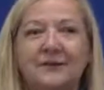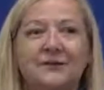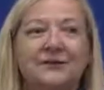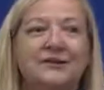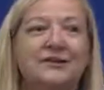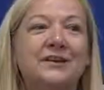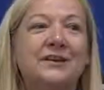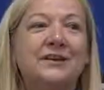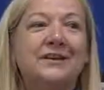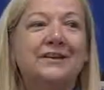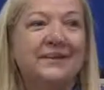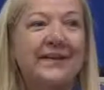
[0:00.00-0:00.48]

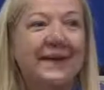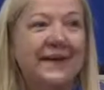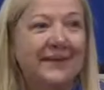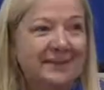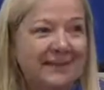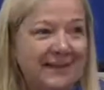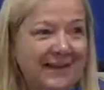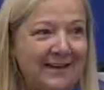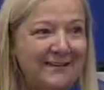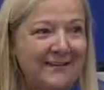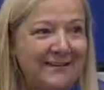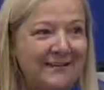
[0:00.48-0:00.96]
She
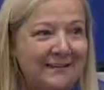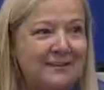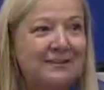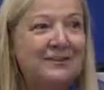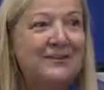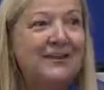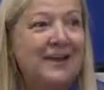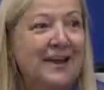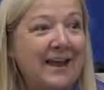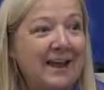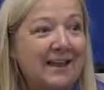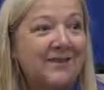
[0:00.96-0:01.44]
allowed that.
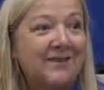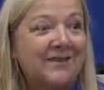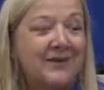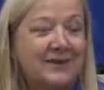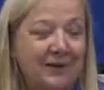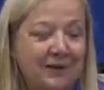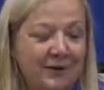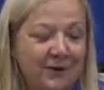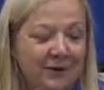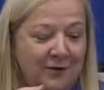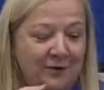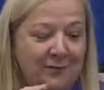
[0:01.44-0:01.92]
She gave
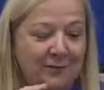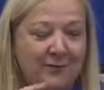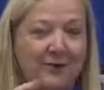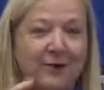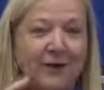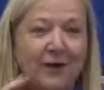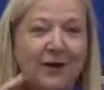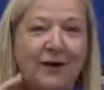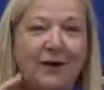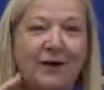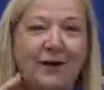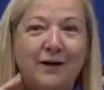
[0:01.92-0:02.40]
him
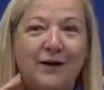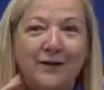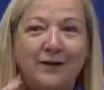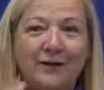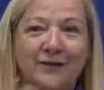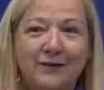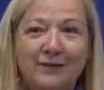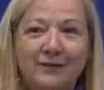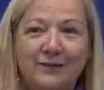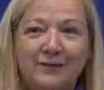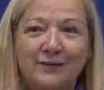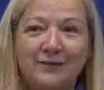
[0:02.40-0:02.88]
her
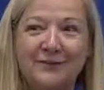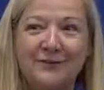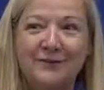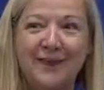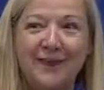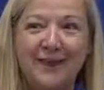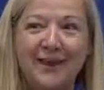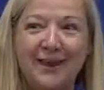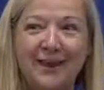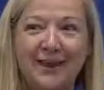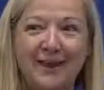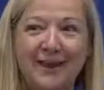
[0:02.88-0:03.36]

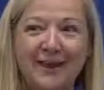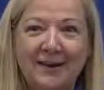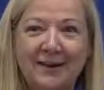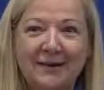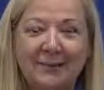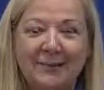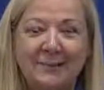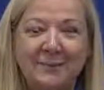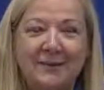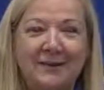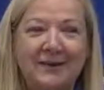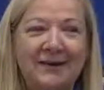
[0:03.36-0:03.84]

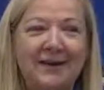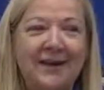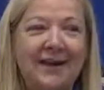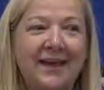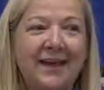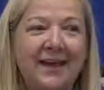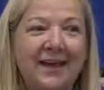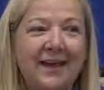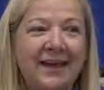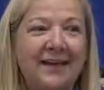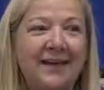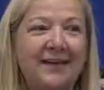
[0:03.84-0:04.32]
username
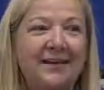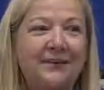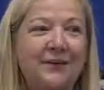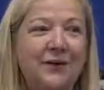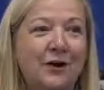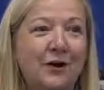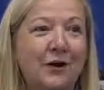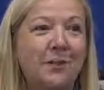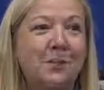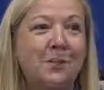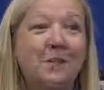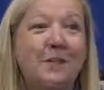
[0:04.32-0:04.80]
and
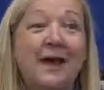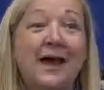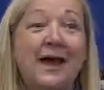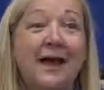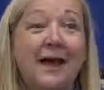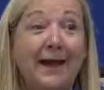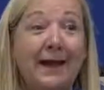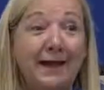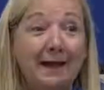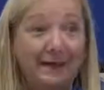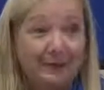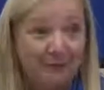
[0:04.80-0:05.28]
her
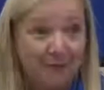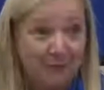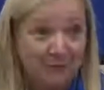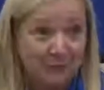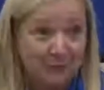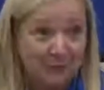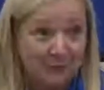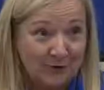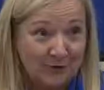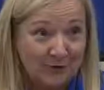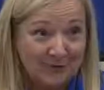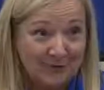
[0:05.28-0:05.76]

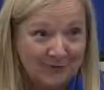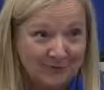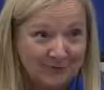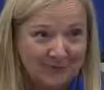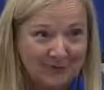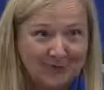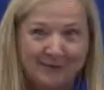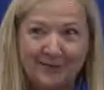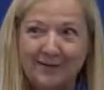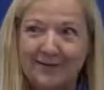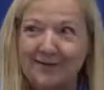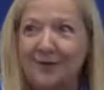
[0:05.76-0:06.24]

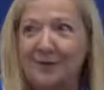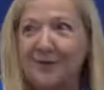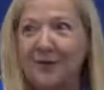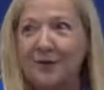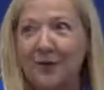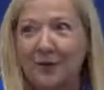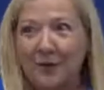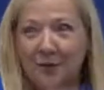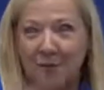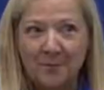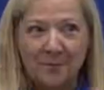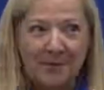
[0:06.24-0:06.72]
password that
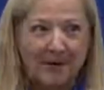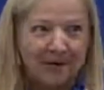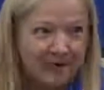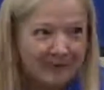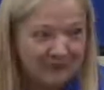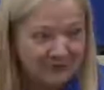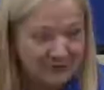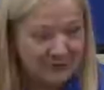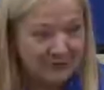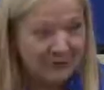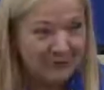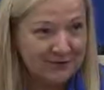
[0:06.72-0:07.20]

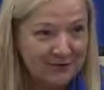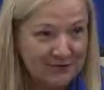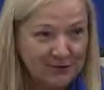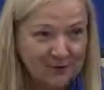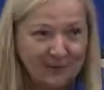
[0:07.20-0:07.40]
nobody should